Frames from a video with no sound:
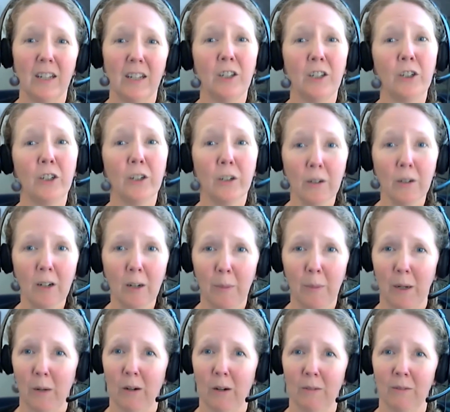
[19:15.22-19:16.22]
Europe,
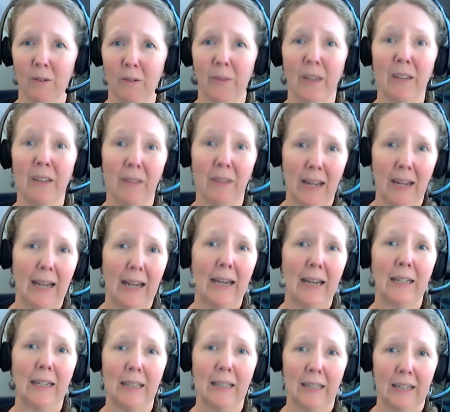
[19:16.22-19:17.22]
however, they've
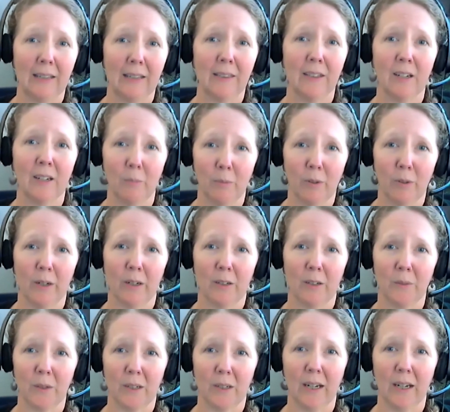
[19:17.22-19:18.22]
had lanthanum products
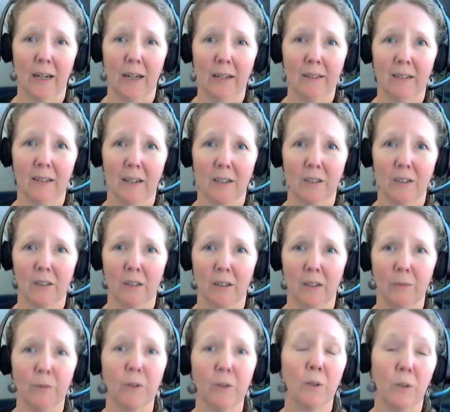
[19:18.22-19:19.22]
for cats actually
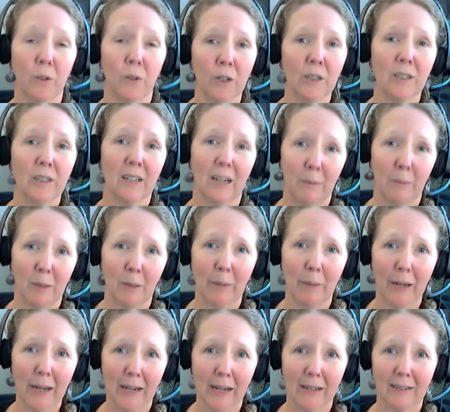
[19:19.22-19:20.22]
for a long time in the
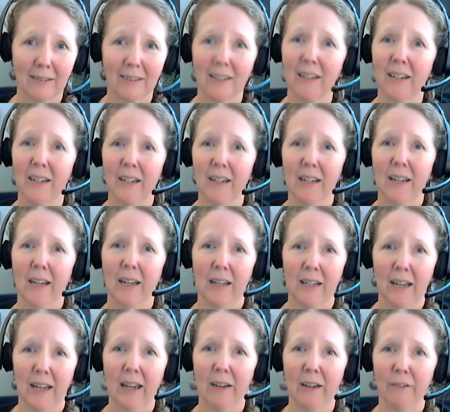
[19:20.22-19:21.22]
past
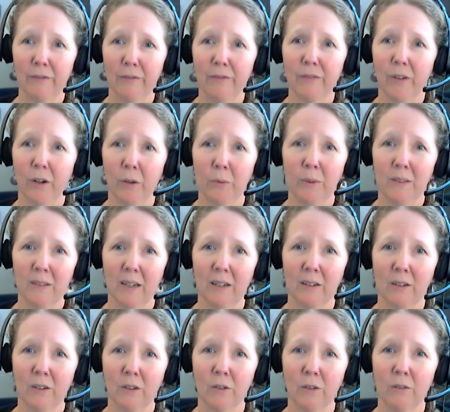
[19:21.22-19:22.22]
and have always
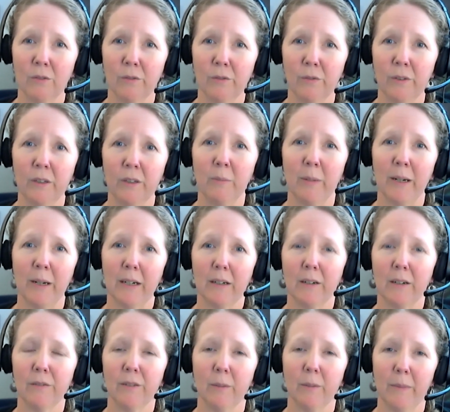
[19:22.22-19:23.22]
had good feedback
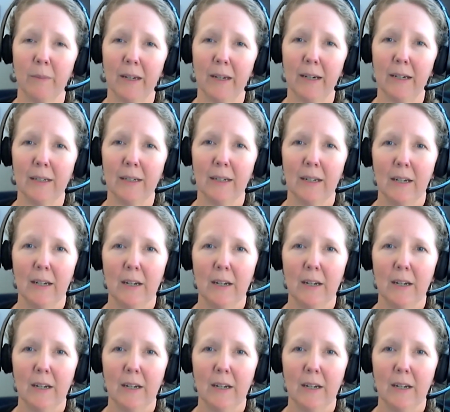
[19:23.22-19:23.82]
from that.